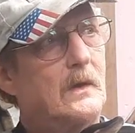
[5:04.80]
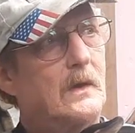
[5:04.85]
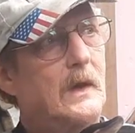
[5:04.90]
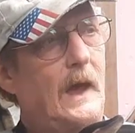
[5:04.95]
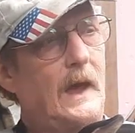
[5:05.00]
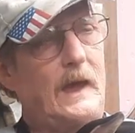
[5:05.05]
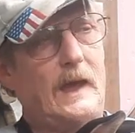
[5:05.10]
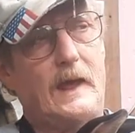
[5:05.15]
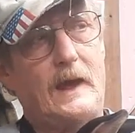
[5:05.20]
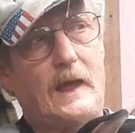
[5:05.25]

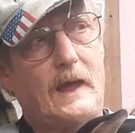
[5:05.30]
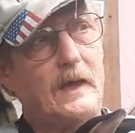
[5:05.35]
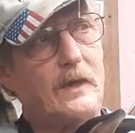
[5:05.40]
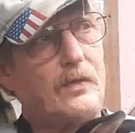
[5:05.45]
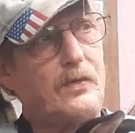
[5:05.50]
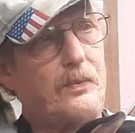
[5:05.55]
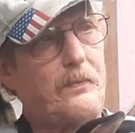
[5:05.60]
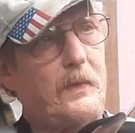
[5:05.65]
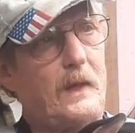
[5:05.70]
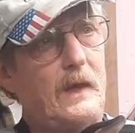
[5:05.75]
and I
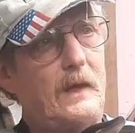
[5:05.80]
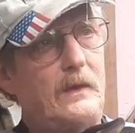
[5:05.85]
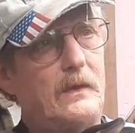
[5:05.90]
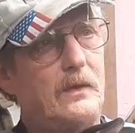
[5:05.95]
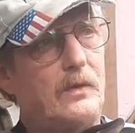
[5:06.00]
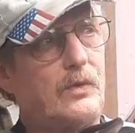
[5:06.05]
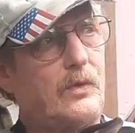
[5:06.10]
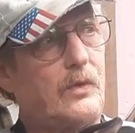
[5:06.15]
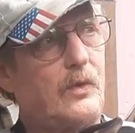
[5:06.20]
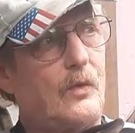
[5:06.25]
explained
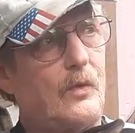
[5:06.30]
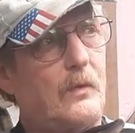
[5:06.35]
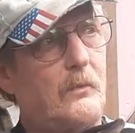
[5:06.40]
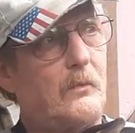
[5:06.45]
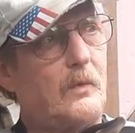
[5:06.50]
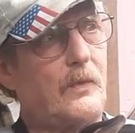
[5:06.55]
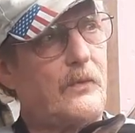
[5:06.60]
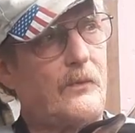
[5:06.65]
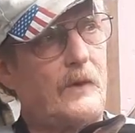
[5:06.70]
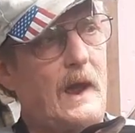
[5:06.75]
this to him,
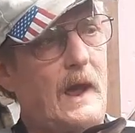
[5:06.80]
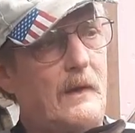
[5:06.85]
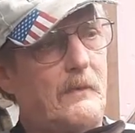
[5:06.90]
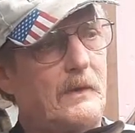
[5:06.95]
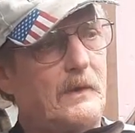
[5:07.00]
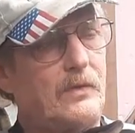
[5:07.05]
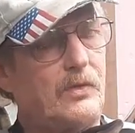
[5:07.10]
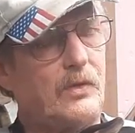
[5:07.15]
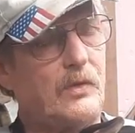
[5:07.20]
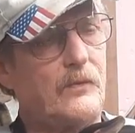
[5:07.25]
with
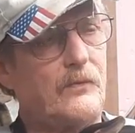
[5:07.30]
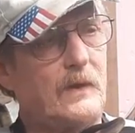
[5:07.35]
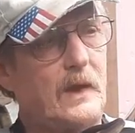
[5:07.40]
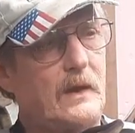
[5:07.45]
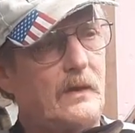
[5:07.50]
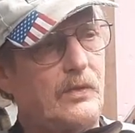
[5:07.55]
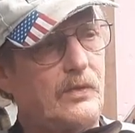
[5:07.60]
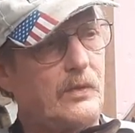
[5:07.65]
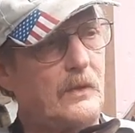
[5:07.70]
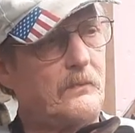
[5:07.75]
rabbits, you've got
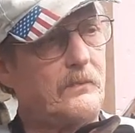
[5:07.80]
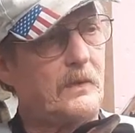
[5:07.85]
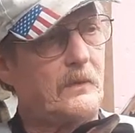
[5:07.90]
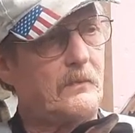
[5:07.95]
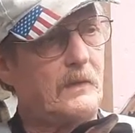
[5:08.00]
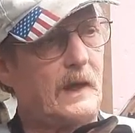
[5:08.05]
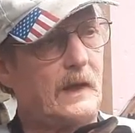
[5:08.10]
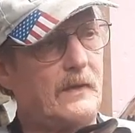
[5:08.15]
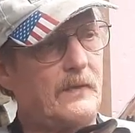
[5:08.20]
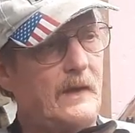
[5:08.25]
a symptom
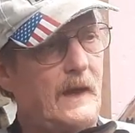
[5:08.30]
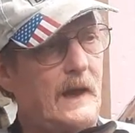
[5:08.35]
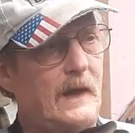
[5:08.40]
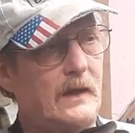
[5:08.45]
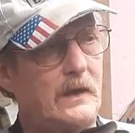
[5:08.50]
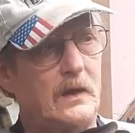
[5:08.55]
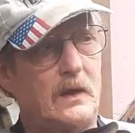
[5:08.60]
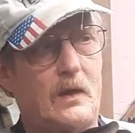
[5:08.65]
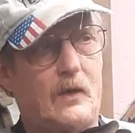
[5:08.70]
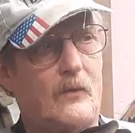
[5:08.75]
like
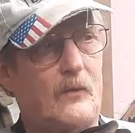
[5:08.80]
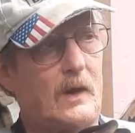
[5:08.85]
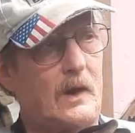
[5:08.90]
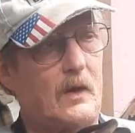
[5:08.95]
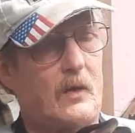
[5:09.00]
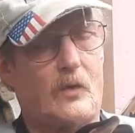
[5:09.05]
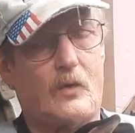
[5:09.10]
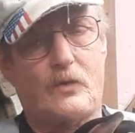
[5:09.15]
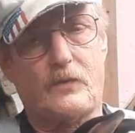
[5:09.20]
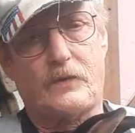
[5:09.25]
that, you don't want to
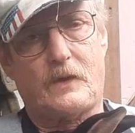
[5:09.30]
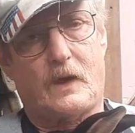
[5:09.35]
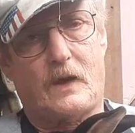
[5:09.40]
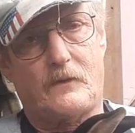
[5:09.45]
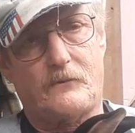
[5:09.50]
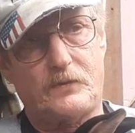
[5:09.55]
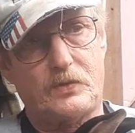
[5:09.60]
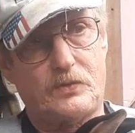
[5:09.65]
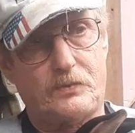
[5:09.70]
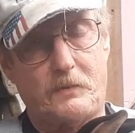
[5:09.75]
hold
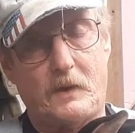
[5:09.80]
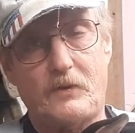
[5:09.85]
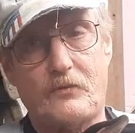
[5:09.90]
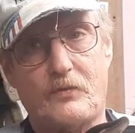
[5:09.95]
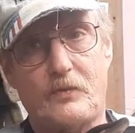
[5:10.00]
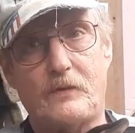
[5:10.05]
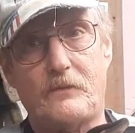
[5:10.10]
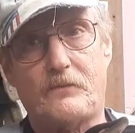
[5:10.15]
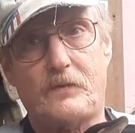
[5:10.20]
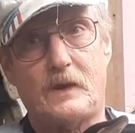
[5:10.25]
off,
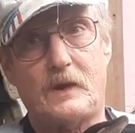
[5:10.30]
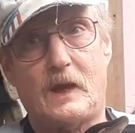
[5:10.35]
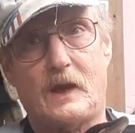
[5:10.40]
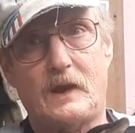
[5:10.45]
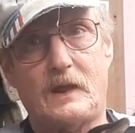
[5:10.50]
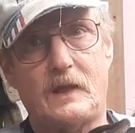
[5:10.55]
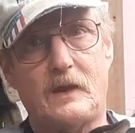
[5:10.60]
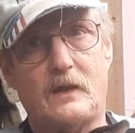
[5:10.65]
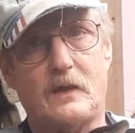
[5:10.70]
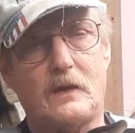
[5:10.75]
especially if they're not
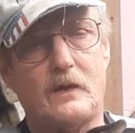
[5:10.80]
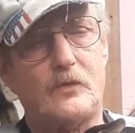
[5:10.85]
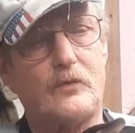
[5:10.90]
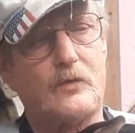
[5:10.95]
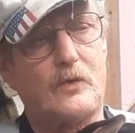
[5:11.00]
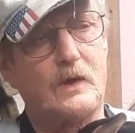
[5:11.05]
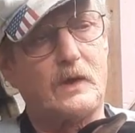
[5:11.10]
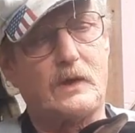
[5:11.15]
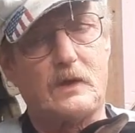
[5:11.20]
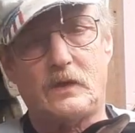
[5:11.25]
eating and
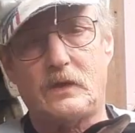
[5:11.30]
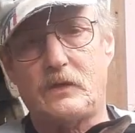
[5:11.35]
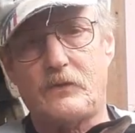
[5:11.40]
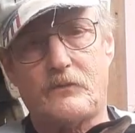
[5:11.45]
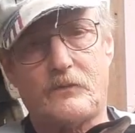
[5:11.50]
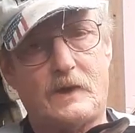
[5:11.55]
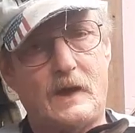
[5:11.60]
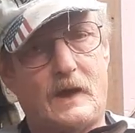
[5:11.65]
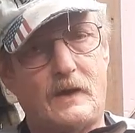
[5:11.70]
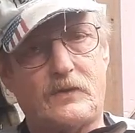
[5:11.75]
drinking.
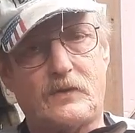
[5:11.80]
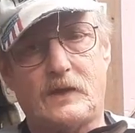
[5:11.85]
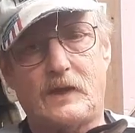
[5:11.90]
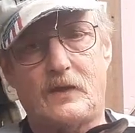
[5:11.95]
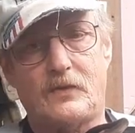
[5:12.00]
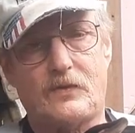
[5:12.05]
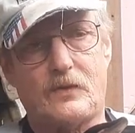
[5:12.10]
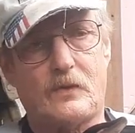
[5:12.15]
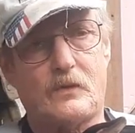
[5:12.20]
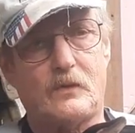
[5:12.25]
You've got to
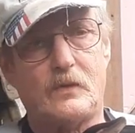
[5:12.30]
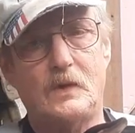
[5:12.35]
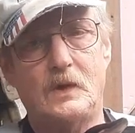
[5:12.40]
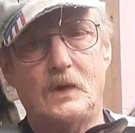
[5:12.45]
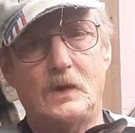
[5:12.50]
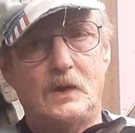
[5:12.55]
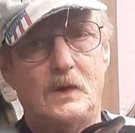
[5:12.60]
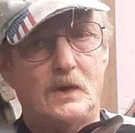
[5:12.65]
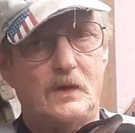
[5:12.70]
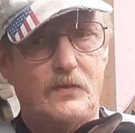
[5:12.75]
get the
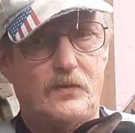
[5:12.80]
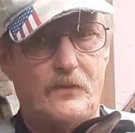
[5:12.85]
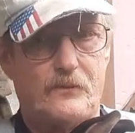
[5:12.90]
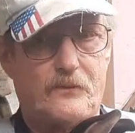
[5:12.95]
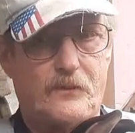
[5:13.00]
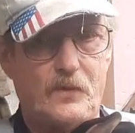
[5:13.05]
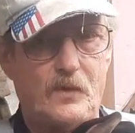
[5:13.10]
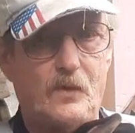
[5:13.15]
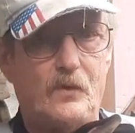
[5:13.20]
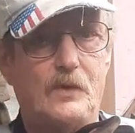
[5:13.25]

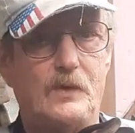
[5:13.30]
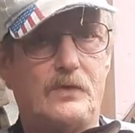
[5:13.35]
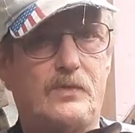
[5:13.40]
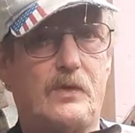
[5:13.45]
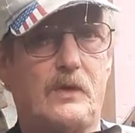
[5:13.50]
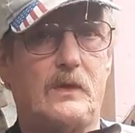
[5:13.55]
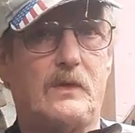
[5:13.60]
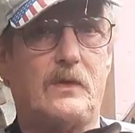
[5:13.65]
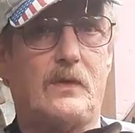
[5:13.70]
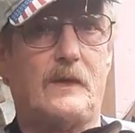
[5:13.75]
fluids
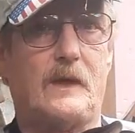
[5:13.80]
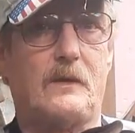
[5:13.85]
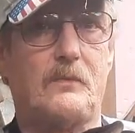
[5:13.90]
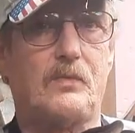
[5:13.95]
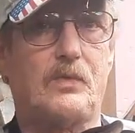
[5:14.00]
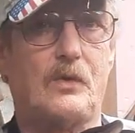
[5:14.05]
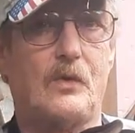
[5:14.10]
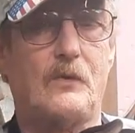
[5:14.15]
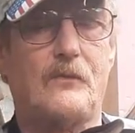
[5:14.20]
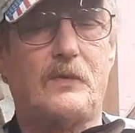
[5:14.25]
into them.
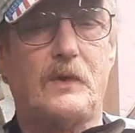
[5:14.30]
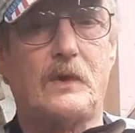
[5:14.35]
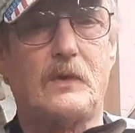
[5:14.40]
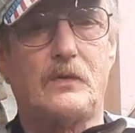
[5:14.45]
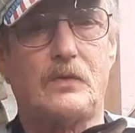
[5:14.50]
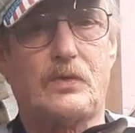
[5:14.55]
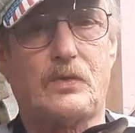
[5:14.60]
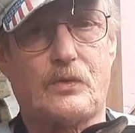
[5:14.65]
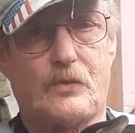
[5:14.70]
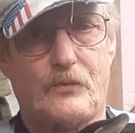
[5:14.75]
So if you
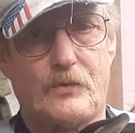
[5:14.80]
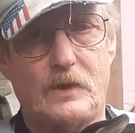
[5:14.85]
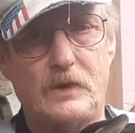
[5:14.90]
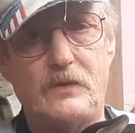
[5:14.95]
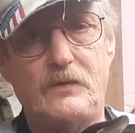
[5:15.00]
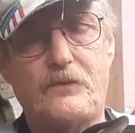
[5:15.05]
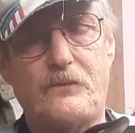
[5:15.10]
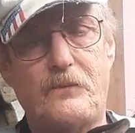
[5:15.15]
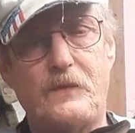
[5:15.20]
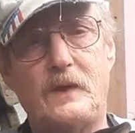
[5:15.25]
can
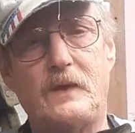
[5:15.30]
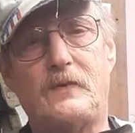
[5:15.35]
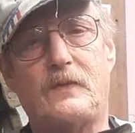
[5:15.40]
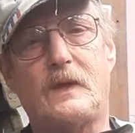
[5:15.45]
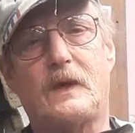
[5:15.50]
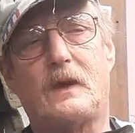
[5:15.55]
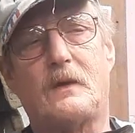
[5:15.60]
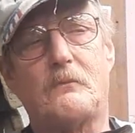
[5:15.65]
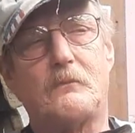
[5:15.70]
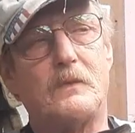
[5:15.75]
syringe feed
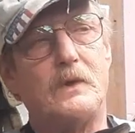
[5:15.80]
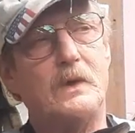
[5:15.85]
them,